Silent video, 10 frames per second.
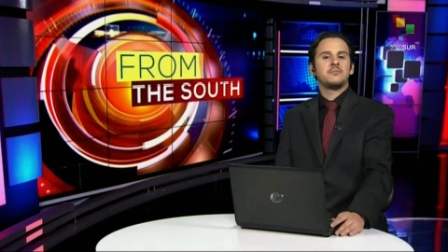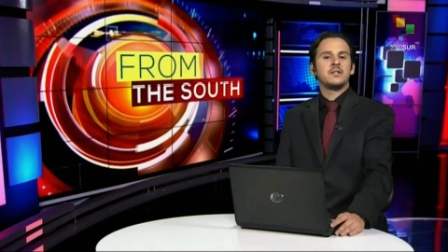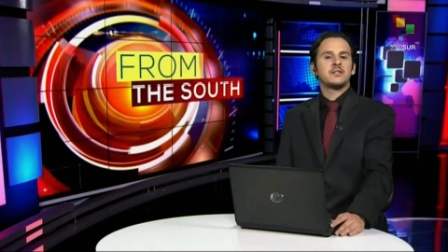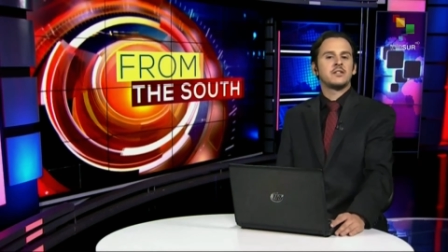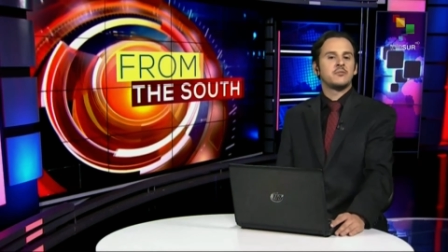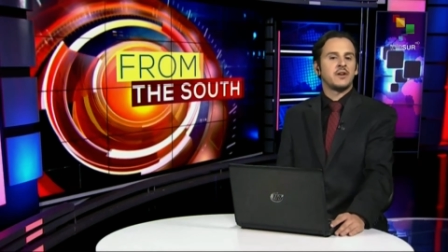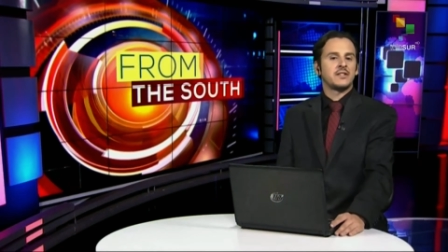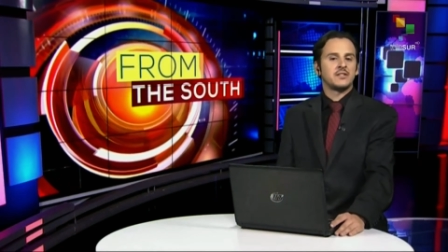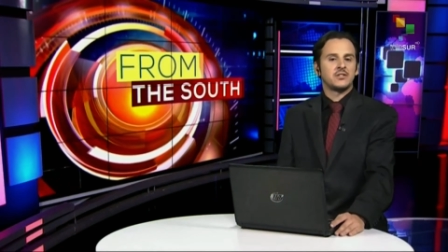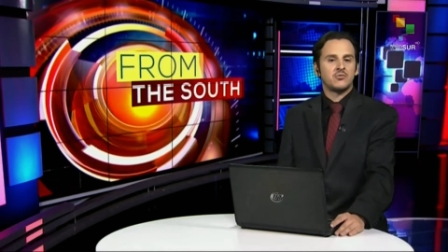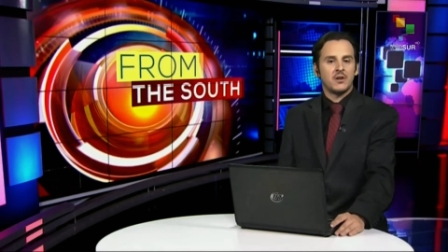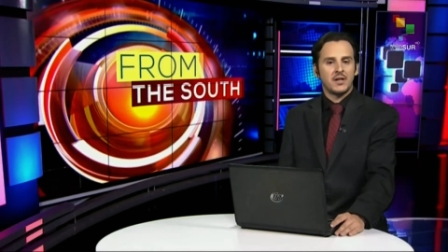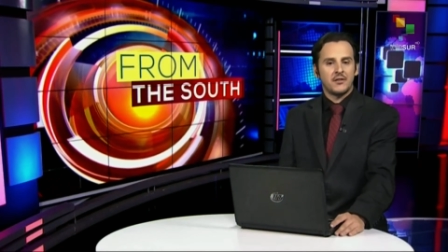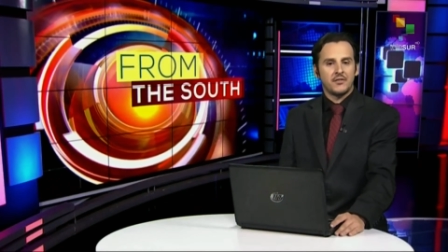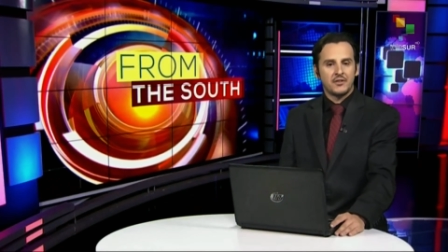C P celebrates its
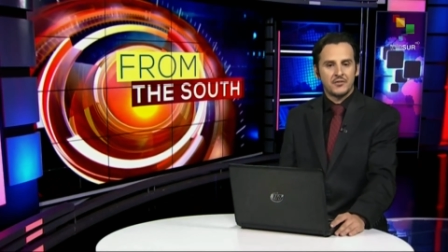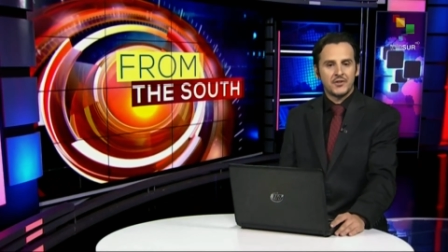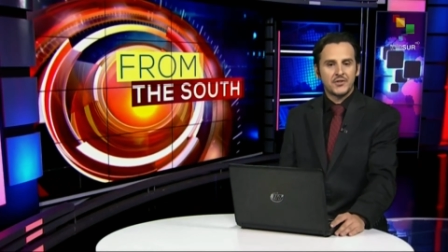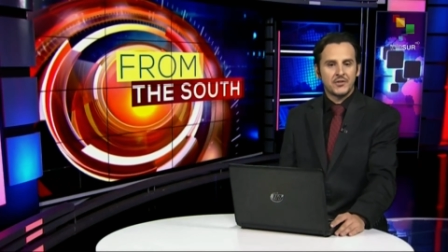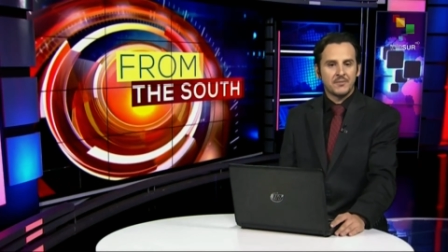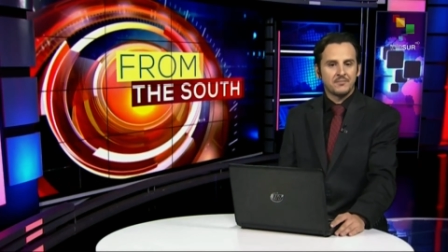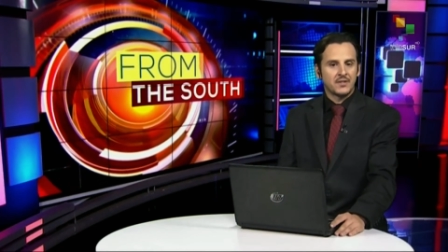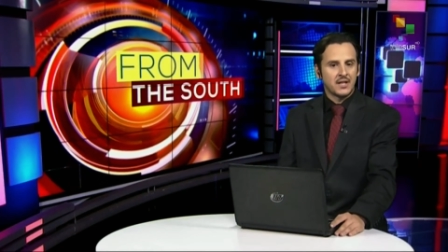twentieth anniversary.